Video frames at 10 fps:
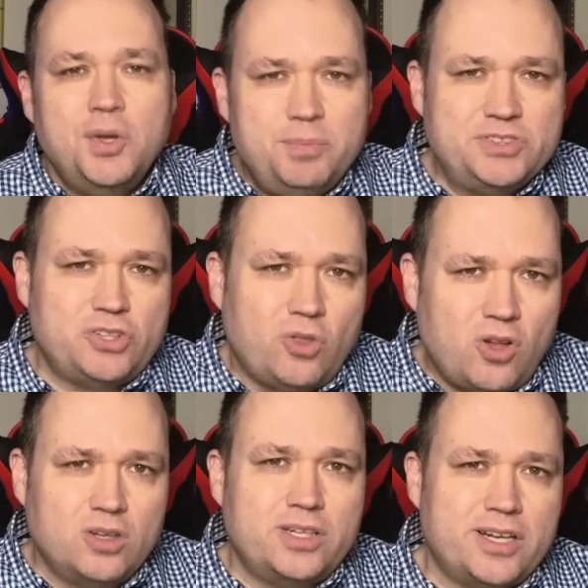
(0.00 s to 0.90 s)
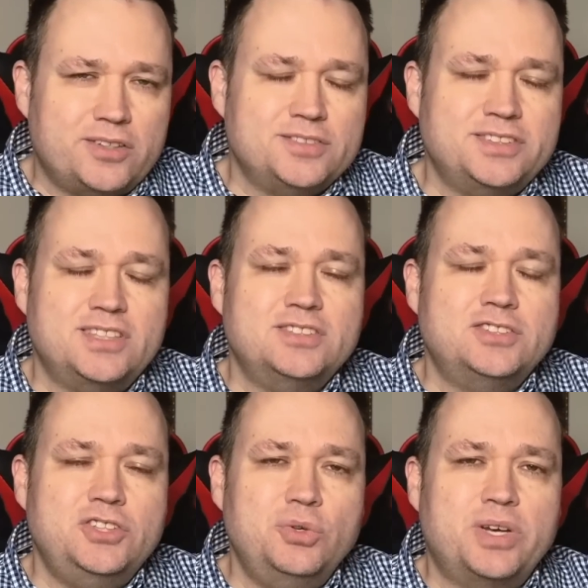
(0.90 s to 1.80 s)
Mr. Longnecker says
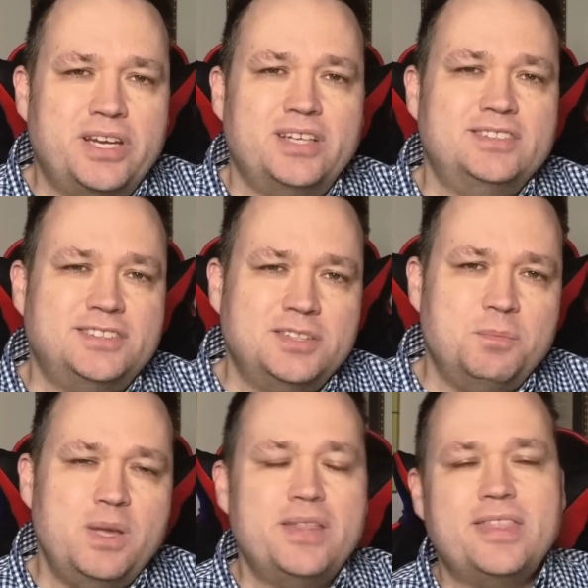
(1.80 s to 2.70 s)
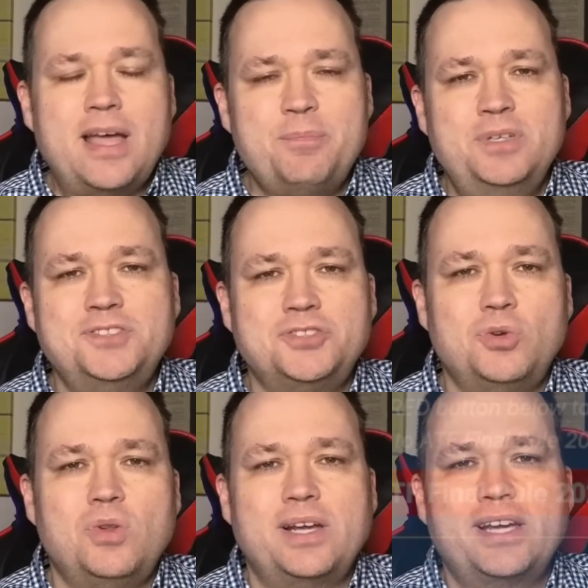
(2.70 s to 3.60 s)
you can submit that
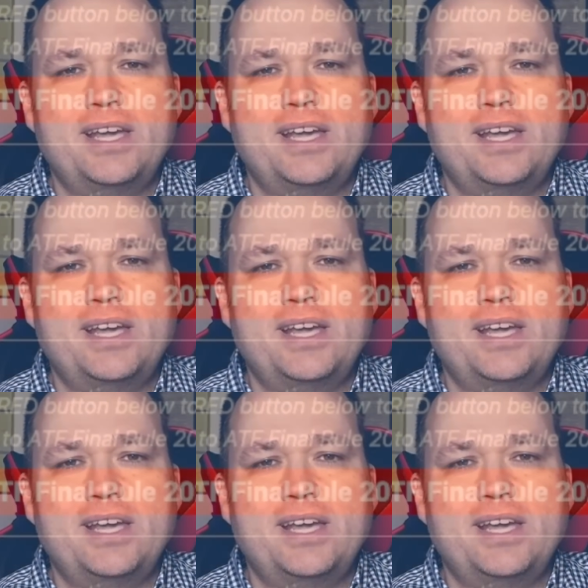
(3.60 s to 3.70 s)
pistol like